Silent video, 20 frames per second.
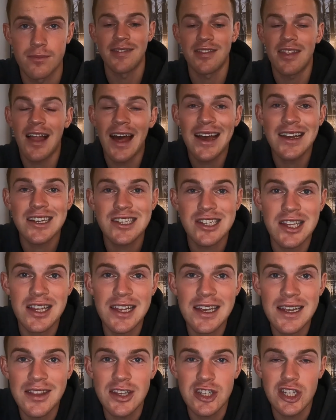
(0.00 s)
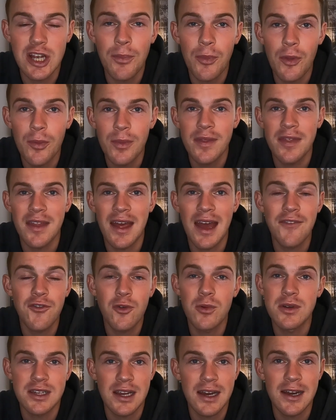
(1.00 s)
And lastly, the supplement that
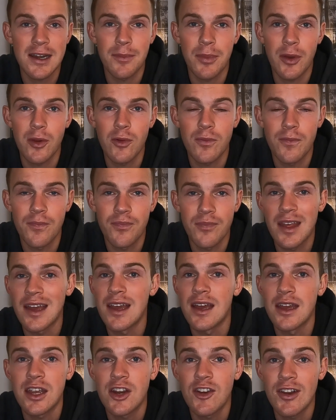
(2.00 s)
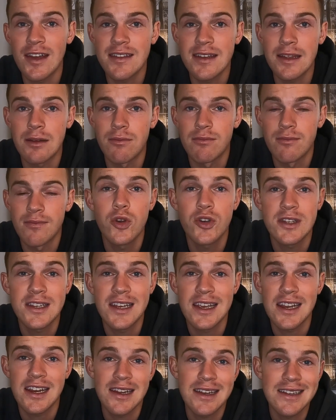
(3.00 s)
everyone's heard about, creatine. Who should
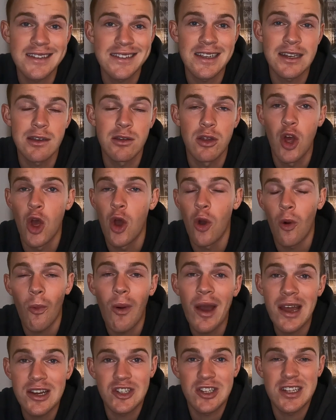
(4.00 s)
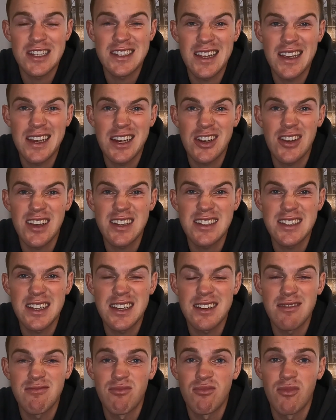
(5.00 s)
take creatine? Why should they take
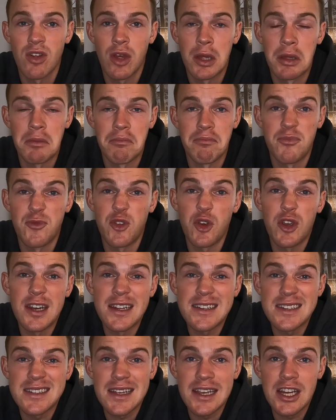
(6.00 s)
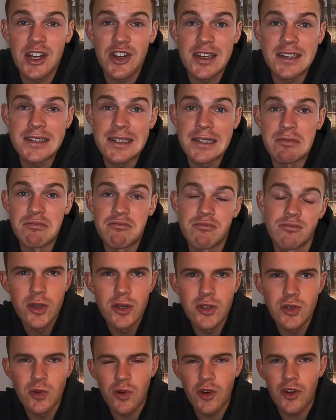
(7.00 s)
creatine? Do you need to take creatine?
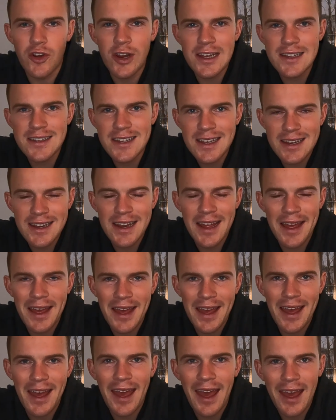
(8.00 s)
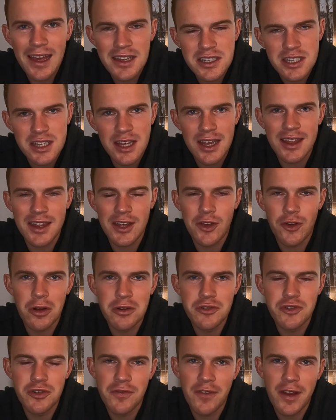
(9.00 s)
So creatine is slightly
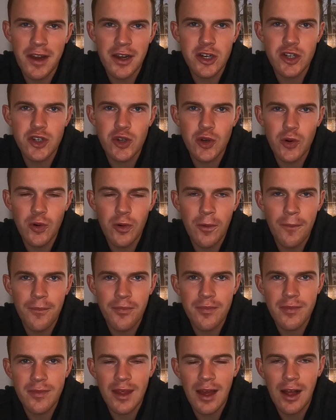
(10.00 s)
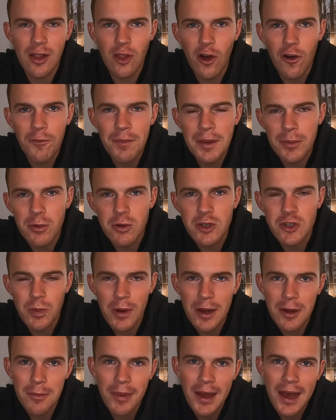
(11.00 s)
controversial. A lot of people
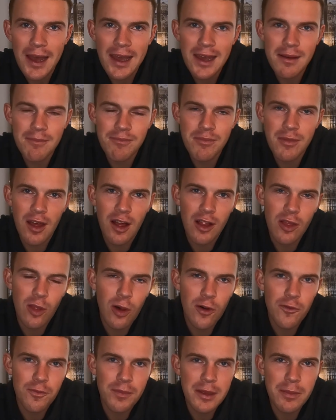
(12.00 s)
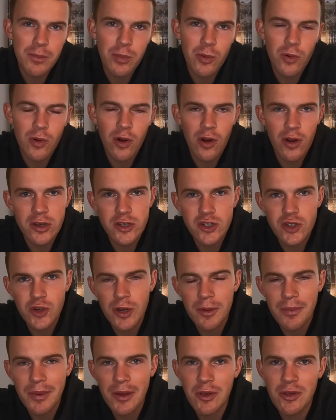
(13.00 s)
swear by it, a lot of people are
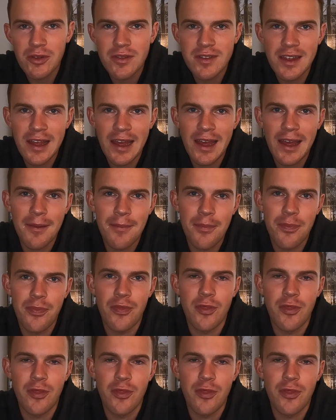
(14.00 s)
unsure about it.